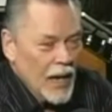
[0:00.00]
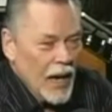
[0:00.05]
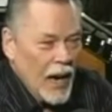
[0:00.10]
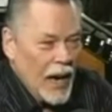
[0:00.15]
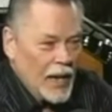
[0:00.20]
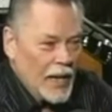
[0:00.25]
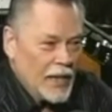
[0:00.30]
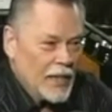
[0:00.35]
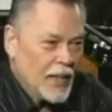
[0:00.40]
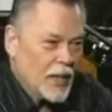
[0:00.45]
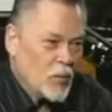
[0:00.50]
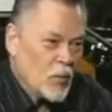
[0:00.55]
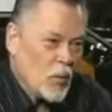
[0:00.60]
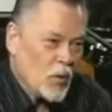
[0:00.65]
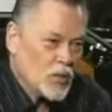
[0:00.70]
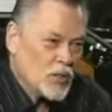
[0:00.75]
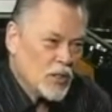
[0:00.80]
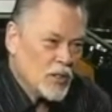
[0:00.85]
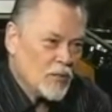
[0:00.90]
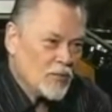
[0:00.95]
And he didn't
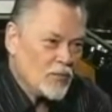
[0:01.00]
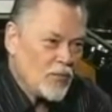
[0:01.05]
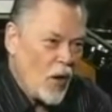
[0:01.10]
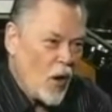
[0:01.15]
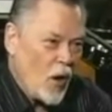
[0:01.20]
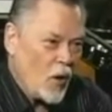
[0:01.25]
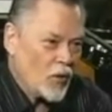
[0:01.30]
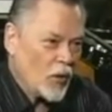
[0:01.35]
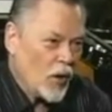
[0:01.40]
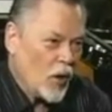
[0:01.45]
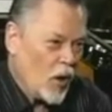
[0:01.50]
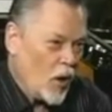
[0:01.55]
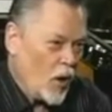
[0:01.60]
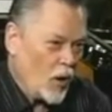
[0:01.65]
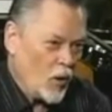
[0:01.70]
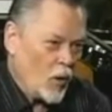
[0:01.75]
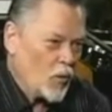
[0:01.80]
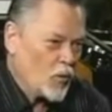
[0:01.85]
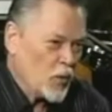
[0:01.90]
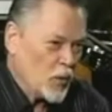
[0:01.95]
want you to fawn
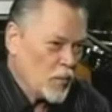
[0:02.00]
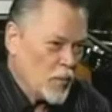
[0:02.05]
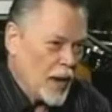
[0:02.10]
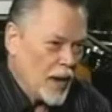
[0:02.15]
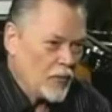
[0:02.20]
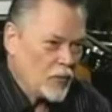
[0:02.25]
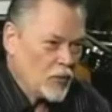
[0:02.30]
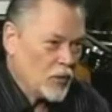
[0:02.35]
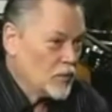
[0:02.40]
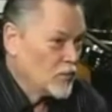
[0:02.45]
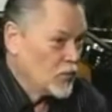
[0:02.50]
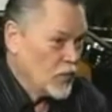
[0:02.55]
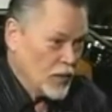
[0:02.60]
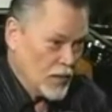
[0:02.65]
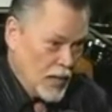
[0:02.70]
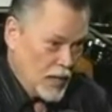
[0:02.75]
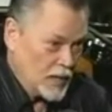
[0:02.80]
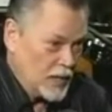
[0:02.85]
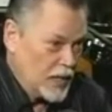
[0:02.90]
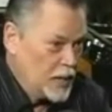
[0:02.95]
all over him after it
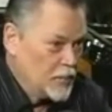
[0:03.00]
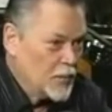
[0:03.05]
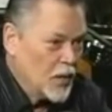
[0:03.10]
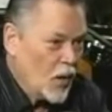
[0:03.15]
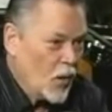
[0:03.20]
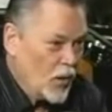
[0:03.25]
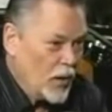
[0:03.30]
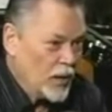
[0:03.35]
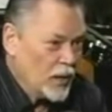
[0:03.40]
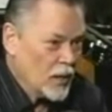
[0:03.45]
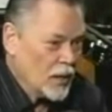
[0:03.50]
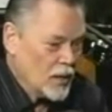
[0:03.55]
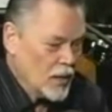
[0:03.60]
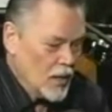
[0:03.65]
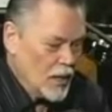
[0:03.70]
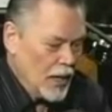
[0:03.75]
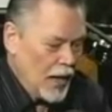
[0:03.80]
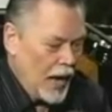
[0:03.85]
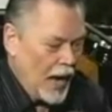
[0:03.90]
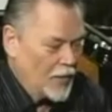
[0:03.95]
and keep going.
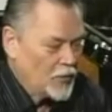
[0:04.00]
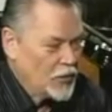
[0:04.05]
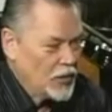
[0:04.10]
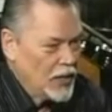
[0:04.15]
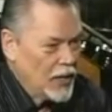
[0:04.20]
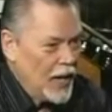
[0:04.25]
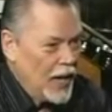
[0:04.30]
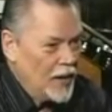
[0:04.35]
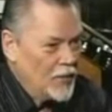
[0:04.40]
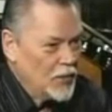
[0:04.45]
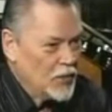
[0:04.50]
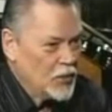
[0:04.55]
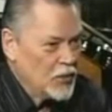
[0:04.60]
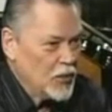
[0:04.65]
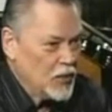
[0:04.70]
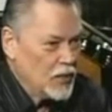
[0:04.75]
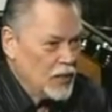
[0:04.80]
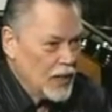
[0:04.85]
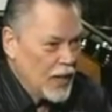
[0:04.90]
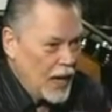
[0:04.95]
After he gave it to
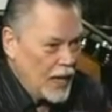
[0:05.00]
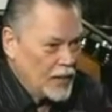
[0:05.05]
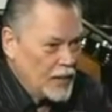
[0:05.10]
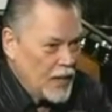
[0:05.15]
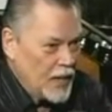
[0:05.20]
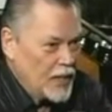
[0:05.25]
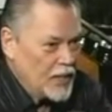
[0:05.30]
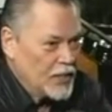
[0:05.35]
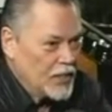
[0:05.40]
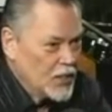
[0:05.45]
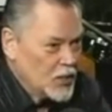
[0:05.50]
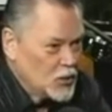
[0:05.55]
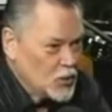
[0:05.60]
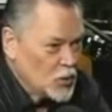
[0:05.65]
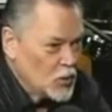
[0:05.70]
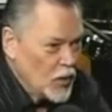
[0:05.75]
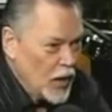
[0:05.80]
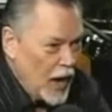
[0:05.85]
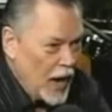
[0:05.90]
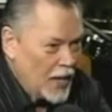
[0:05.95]
you, got that initial
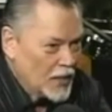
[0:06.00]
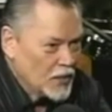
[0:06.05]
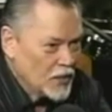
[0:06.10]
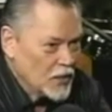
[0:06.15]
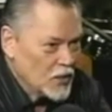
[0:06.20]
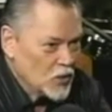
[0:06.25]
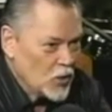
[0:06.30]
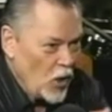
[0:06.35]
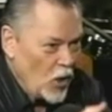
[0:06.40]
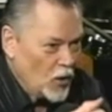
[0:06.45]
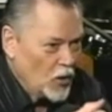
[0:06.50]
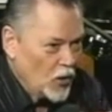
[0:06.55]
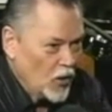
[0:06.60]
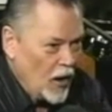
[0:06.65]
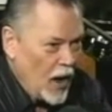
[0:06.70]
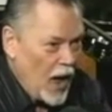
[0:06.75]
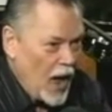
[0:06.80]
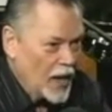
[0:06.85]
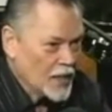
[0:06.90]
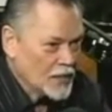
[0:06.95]
reaction, saw your
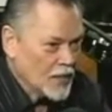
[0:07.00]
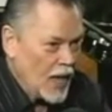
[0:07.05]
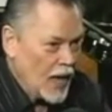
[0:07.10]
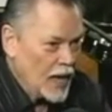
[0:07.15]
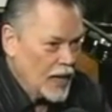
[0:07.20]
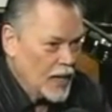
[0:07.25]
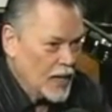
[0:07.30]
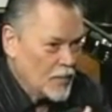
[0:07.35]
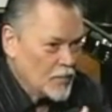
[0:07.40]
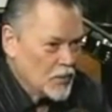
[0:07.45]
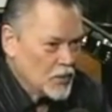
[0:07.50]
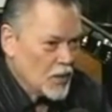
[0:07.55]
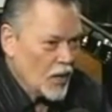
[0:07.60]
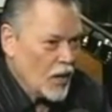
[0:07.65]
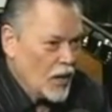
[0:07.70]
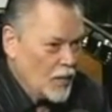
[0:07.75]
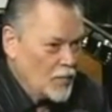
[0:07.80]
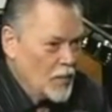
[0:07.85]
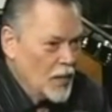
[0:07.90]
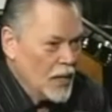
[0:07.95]
eyes light up,
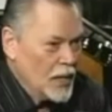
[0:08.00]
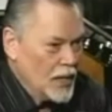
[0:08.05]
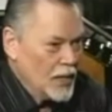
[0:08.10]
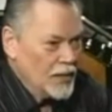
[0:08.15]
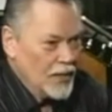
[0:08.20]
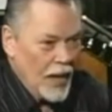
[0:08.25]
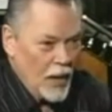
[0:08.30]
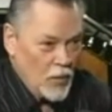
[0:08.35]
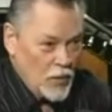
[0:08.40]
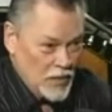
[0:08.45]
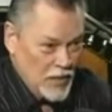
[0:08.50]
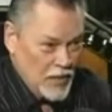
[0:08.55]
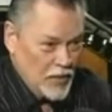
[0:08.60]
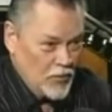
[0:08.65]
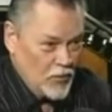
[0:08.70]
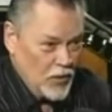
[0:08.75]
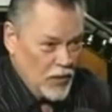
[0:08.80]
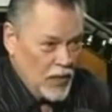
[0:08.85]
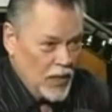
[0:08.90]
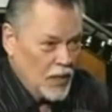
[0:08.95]
saw him, that was it
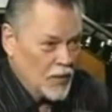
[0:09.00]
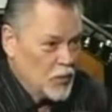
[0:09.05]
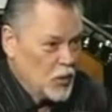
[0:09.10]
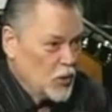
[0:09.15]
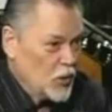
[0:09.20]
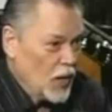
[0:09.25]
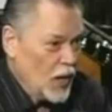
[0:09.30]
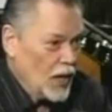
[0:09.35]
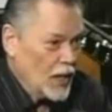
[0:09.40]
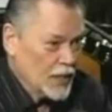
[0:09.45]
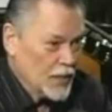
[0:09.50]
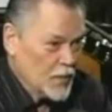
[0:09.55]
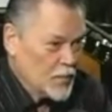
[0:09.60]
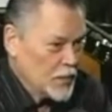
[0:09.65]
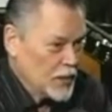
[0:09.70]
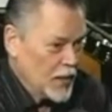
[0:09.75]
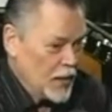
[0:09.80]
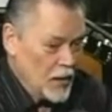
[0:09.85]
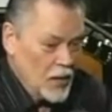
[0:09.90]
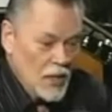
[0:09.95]
for him. You hugged him
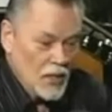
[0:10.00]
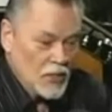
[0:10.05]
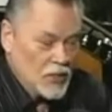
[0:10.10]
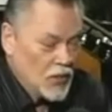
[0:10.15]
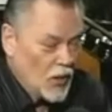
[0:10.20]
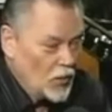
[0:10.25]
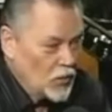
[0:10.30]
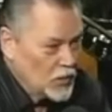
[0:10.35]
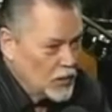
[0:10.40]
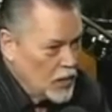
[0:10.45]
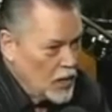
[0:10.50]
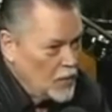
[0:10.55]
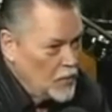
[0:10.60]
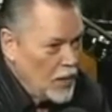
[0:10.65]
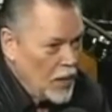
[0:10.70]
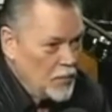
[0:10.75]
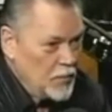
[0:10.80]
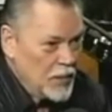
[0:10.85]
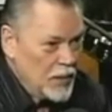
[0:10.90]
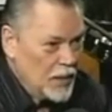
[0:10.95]
and that, don't come
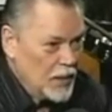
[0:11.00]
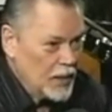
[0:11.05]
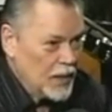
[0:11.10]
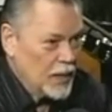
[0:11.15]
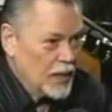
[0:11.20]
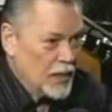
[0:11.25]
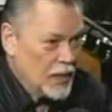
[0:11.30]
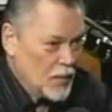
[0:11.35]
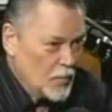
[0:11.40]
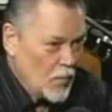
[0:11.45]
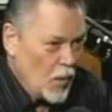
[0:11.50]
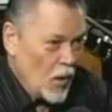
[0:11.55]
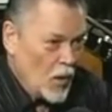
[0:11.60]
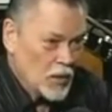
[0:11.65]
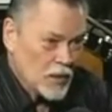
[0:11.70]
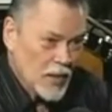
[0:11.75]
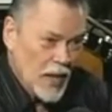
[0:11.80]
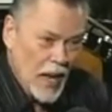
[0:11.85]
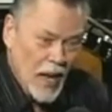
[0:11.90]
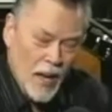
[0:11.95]
at me again tomorrow
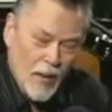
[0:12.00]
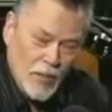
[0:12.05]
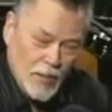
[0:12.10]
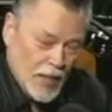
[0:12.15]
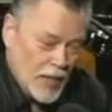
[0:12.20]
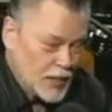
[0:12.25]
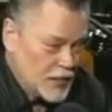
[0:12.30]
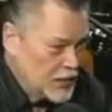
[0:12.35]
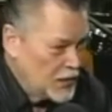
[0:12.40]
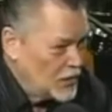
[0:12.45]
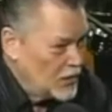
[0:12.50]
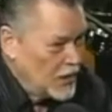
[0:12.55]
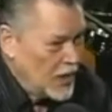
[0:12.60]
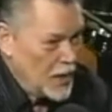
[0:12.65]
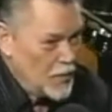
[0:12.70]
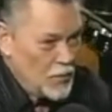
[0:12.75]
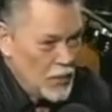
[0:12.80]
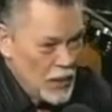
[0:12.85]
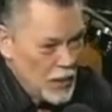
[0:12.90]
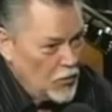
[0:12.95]
and say, Elvis, I still
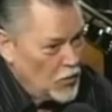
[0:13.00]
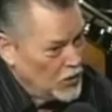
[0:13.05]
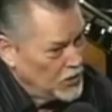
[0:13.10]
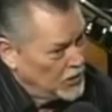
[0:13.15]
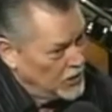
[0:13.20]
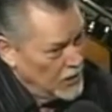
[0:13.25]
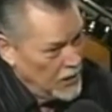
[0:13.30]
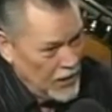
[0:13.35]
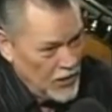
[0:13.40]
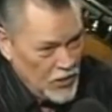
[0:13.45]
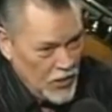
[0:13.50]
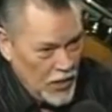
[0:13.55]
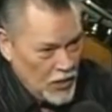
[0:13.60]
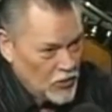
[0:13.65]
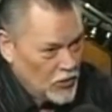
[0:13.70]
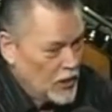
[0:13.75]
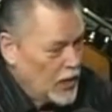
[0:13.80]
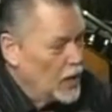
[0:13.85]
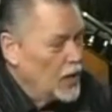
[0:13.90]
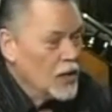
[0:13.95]
can't believe what you did
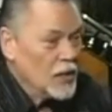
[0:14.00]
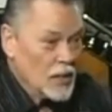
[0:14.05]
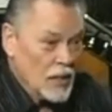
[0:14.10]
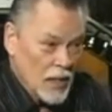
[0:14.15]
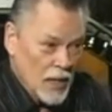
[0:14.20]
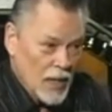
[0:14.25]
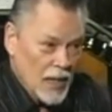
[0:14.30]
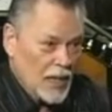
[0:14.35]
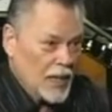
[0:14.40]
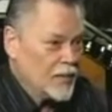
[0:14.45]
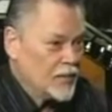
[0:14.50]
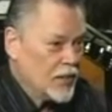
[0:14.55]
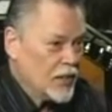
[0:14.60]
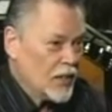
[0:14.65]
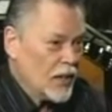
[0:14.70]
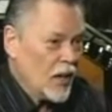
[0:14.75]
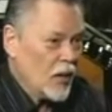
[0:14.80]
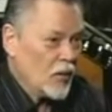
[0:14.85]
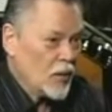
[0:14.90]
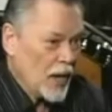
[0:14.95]
yesterday. Leave it
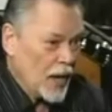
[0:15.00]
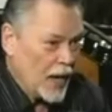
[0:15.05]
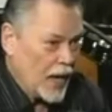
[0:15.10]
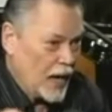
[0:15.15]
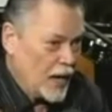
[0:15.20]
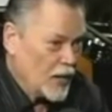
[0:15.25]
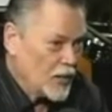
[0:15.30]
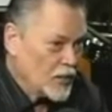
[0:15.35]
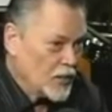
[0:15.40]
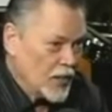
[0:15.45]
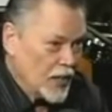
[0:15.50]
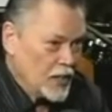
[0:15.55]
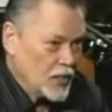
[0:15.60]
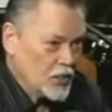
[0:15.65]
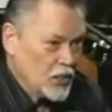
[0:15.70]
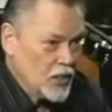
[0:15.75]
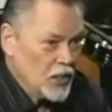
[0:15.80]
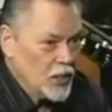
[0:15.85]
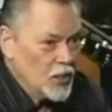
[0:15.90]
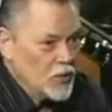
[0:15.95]
alone. I got other things
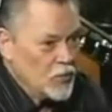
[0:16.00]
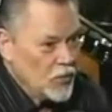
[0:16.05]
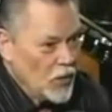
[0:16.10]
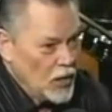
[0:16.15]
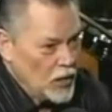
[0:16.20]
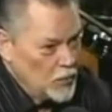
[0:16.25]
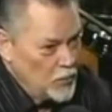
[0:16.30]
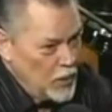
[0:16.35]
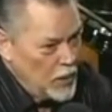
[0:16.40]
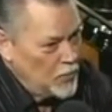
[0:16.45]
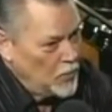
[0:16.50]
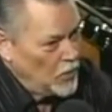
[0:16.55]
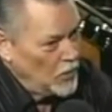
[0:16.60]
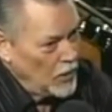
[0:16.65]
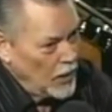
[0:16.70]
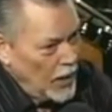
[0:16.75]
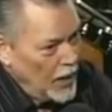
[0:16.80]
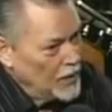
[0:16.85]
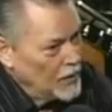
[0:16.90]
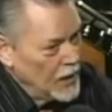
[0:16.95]
to do for other
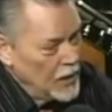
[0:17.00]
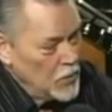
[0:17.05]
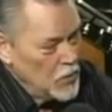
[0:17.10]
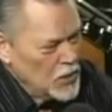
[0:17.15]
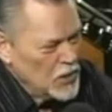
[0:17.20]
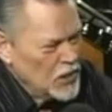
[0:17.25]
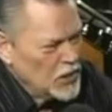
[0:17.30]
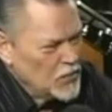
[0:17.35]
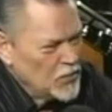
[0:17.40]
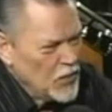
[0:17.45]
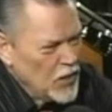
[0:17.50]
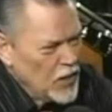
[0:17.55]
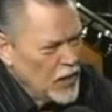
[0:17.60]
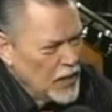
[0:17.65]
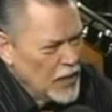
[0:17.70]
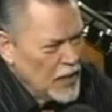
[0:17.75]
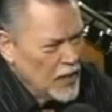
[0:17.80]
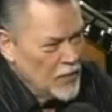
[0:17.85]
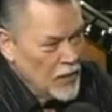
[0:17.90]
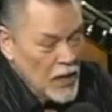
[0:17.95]
people. He was just very
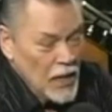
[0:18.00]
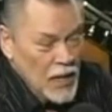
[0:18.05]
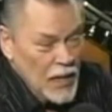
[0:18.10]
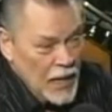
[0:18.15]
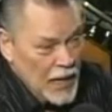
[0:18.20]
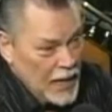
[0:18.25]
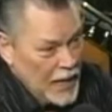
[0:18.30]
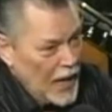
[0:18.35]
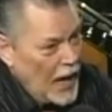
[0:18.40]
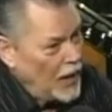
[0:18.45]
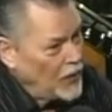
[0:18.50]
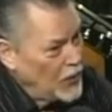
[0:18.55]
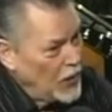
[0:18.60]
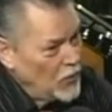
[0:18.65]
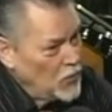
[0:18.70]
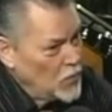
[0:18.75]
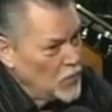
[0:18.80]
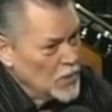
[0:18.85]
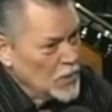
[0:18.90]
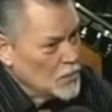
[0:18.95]
giving. He got
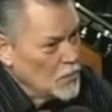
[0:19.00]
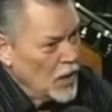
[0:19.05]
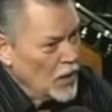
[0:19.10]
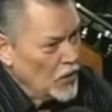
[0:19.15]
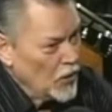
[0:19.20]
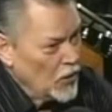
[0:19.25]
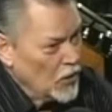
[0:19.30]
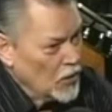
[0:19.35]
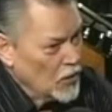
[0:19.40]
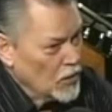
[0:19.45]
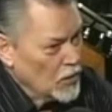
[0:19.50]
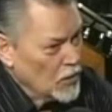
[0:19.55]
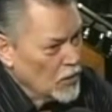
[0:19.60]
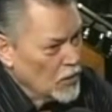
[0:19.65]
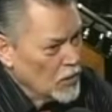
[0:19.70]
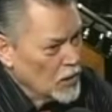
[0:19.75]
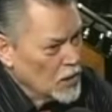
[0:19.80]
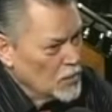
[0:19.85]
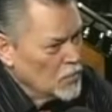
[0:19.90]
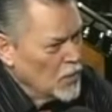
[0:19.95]
that from his mother.
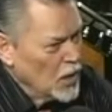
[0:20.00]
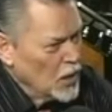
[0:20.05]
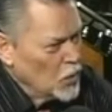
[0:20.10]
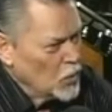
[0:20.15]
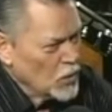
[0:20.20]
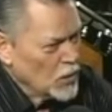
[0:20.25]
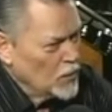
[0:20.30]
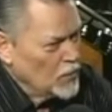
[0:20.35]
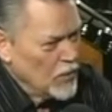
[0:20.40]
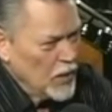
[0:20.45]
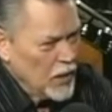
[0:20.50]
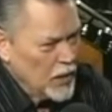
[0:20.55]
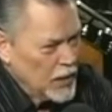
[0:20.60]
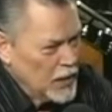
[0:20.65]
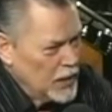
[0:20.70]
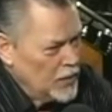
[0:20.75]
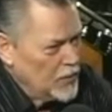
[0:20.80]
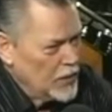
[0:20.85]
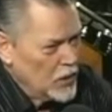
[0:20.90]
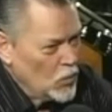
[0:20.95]
His mother was a very
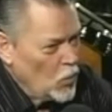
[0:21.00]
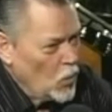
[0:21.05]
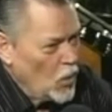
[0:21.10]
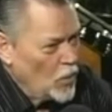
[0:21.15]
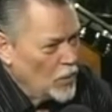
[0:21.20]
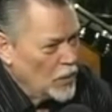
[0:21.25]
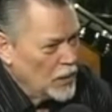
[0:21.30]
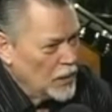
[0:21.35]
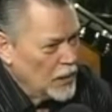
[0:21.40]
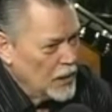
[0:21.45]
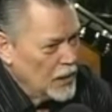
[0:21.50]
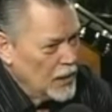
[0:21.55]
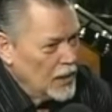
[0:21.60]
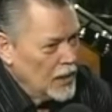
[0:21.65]
giving woman.